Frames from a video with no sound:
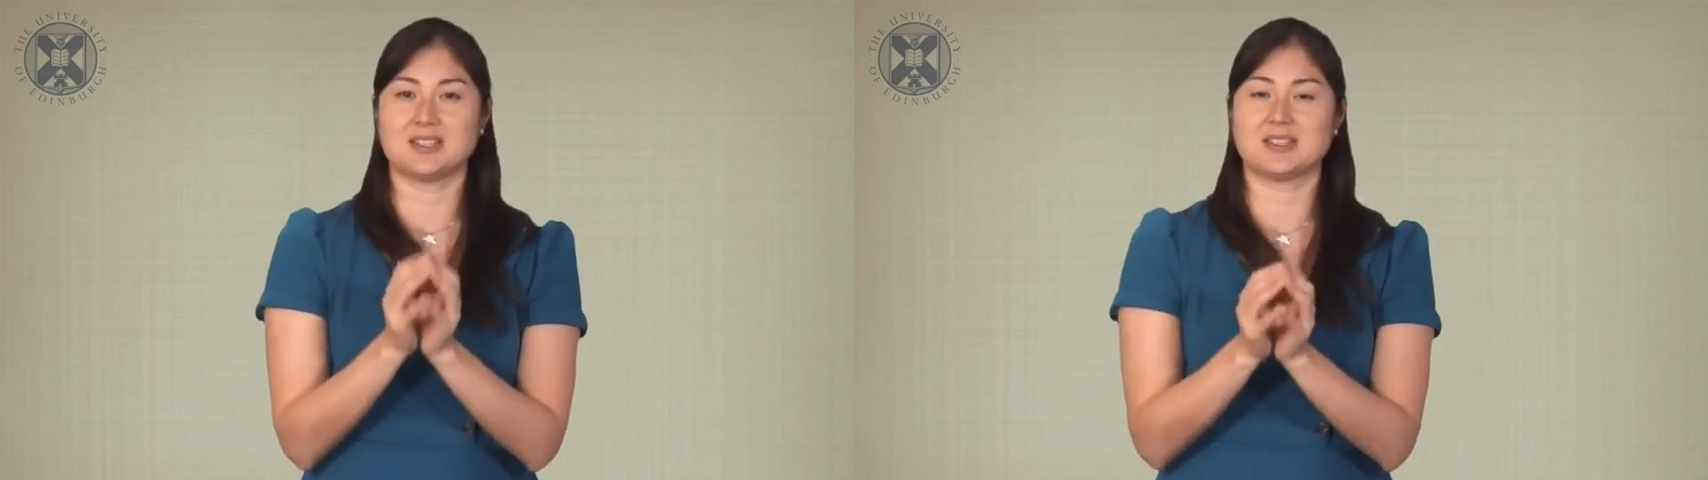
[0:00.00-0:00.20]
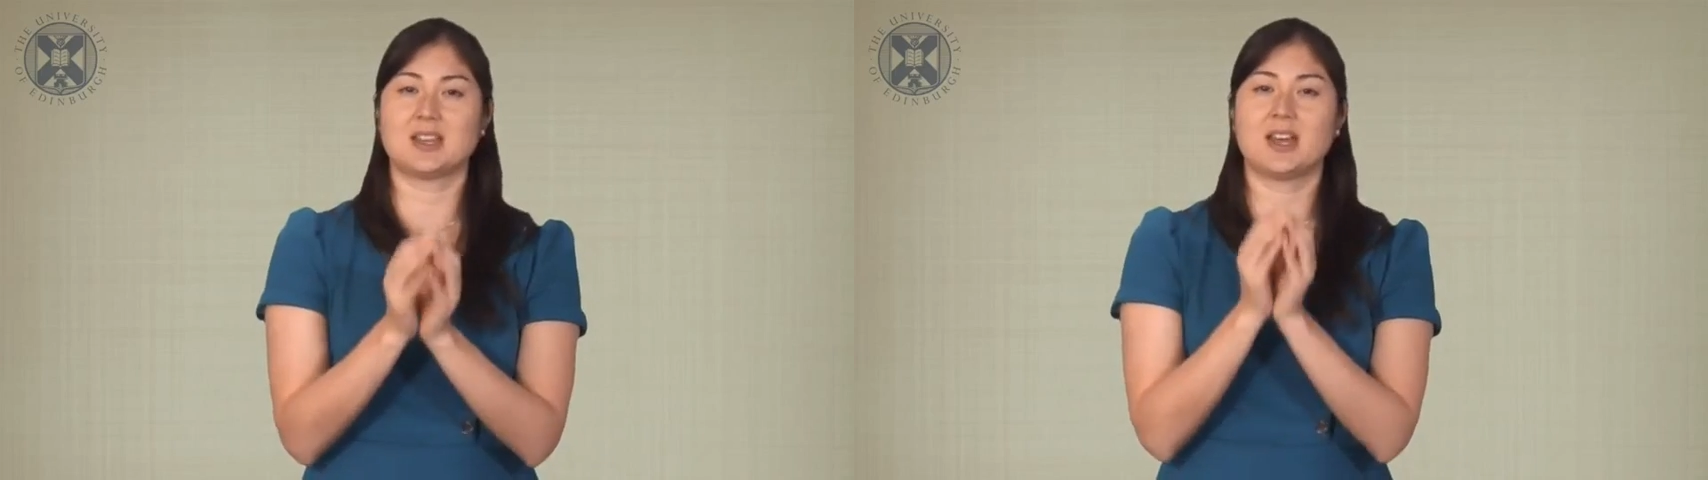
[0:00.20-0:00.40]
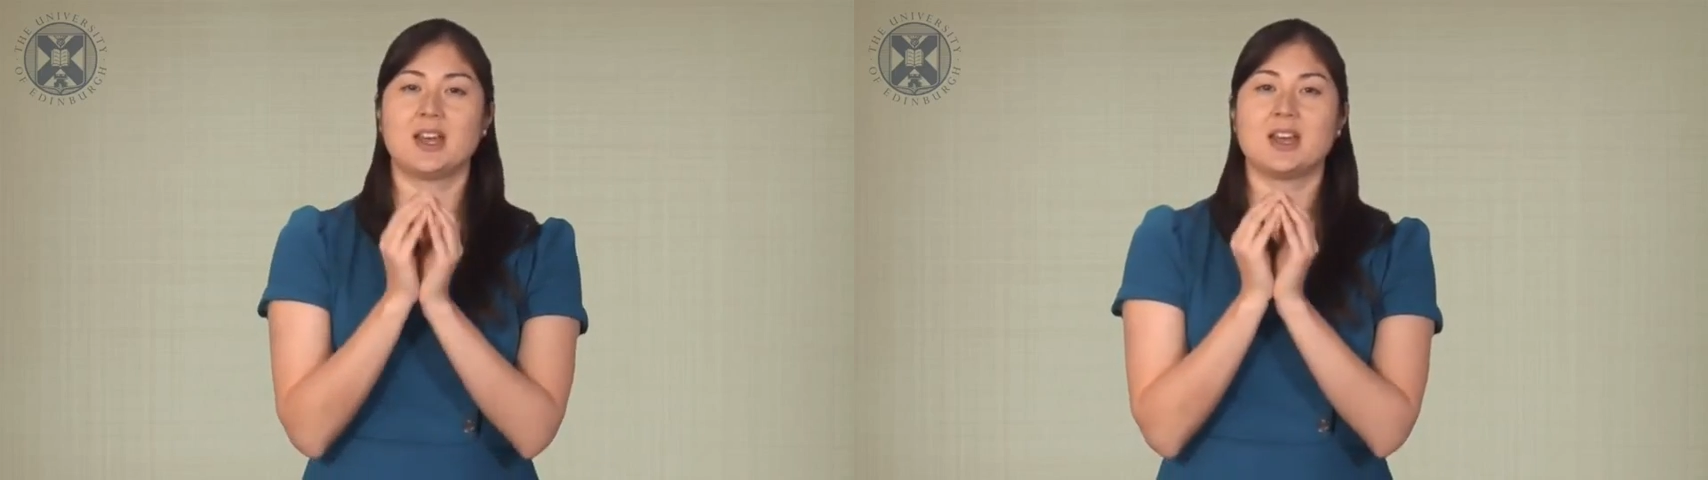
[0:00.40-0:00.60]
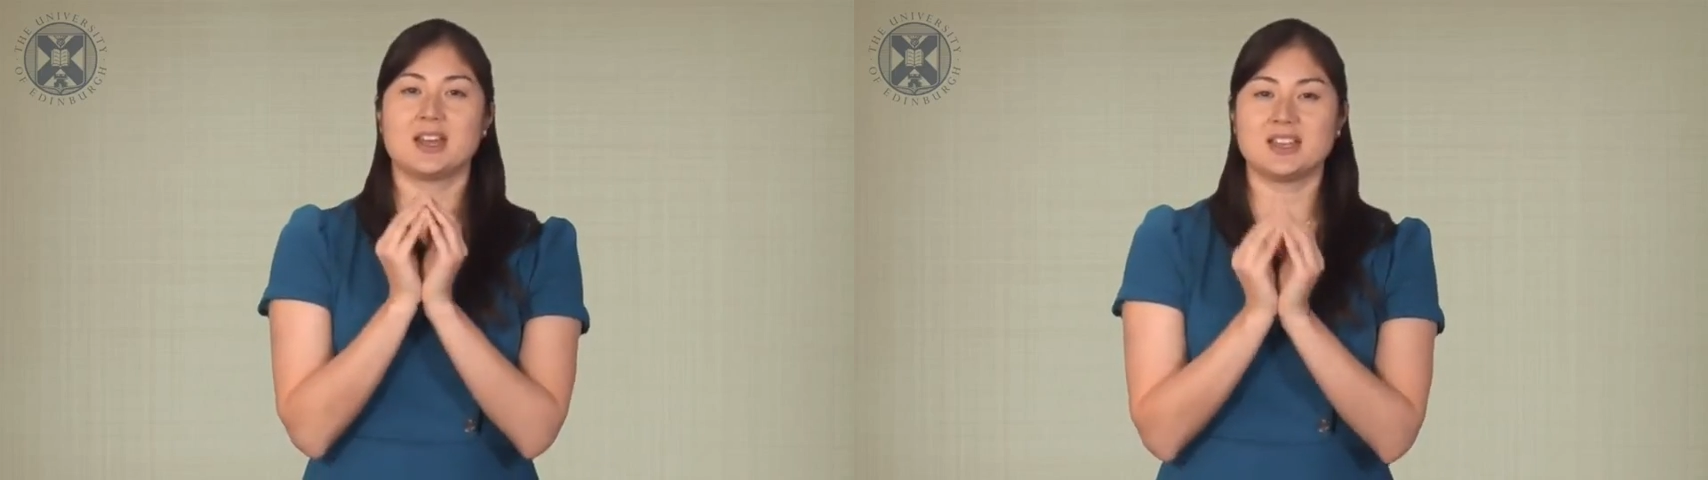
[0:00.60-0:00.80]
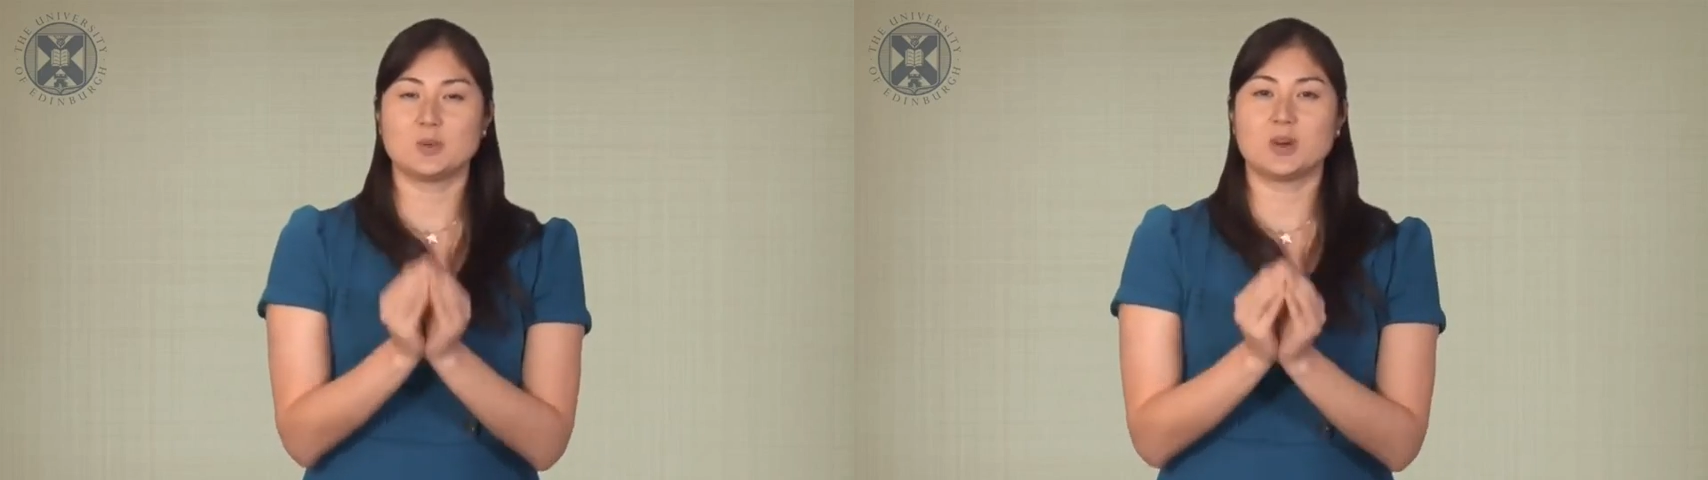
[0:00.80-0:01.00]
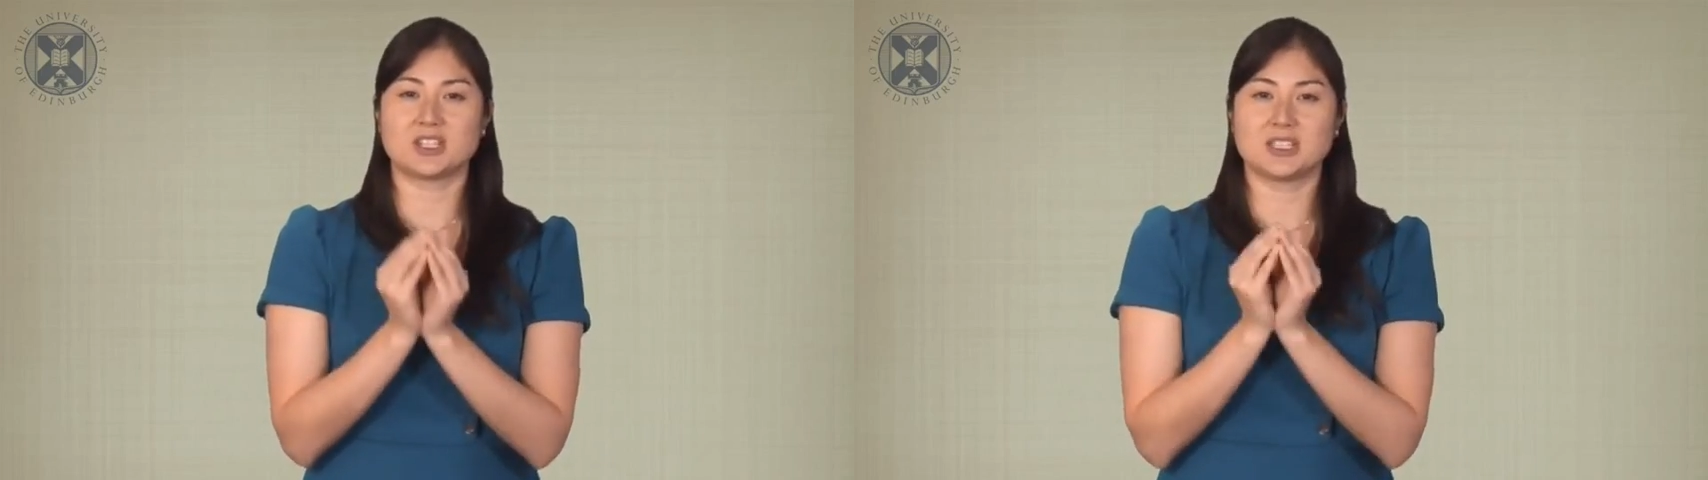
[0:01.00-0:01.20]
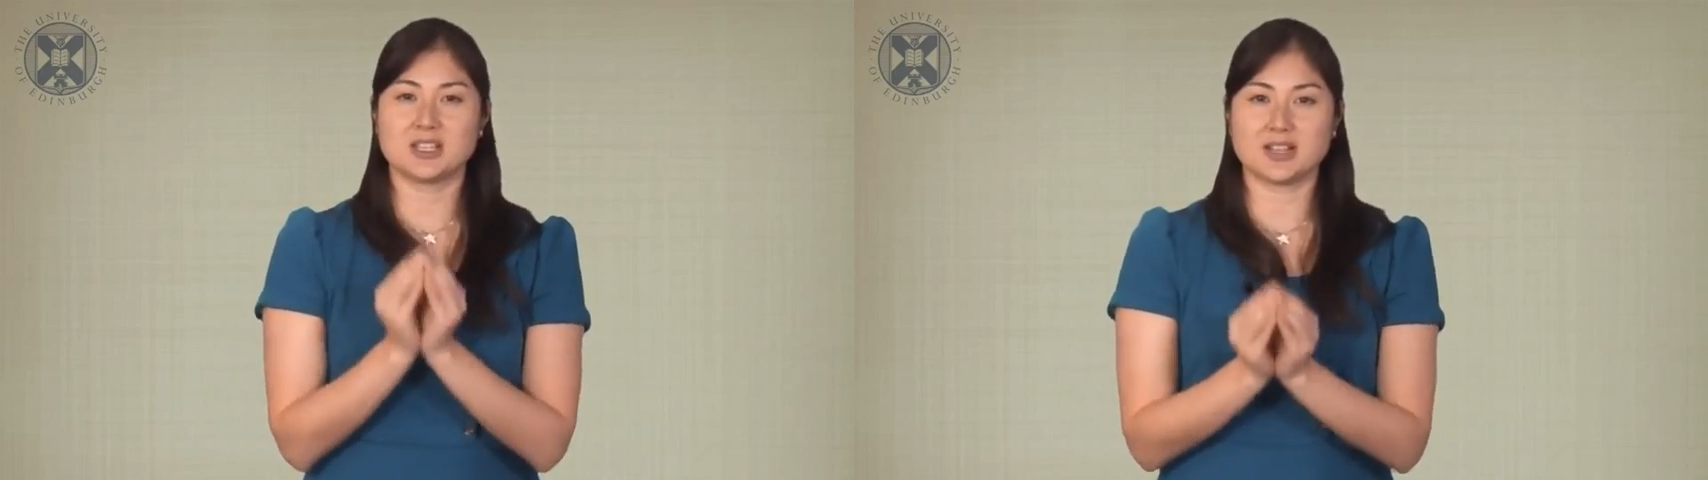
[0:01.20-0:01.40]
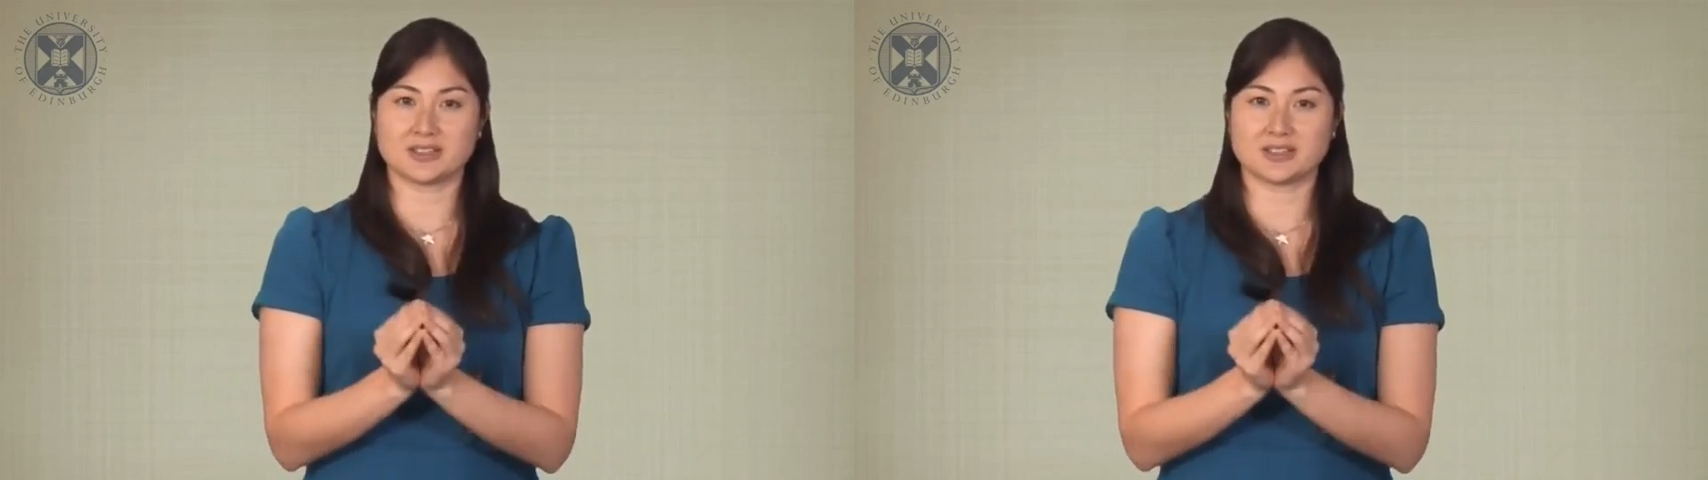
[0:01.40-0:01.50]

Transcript: is, is what it